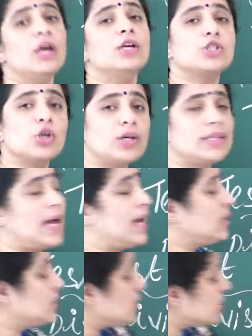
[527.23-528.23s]
So
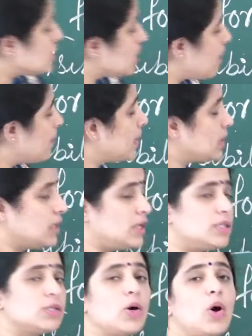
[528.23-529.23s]
that this number
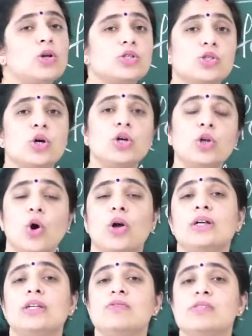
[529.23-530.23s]
is also
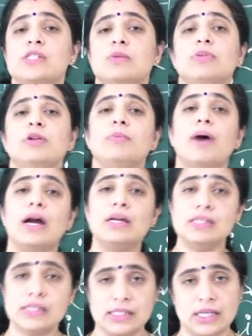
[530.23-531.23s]
not divisible
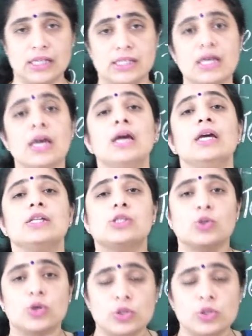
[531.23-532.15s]
by 6. So